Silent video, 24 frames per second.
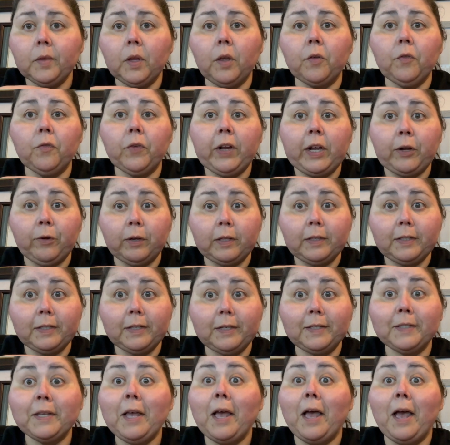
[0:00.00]

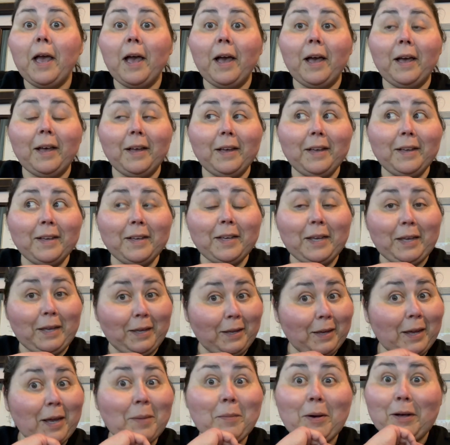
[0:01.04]
fragrances.
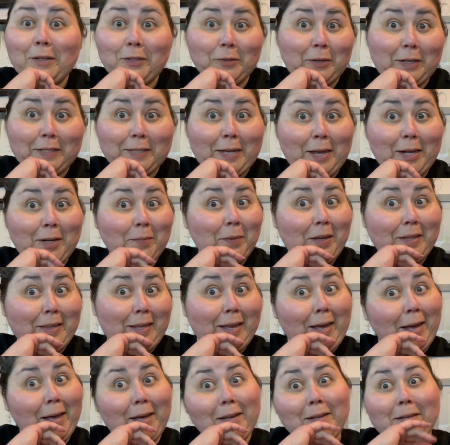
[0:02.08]
I'm also excited about
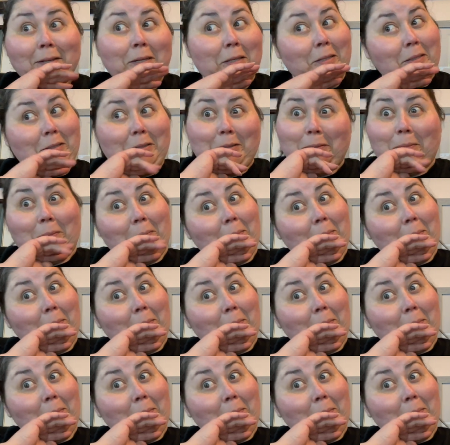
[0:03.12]
that because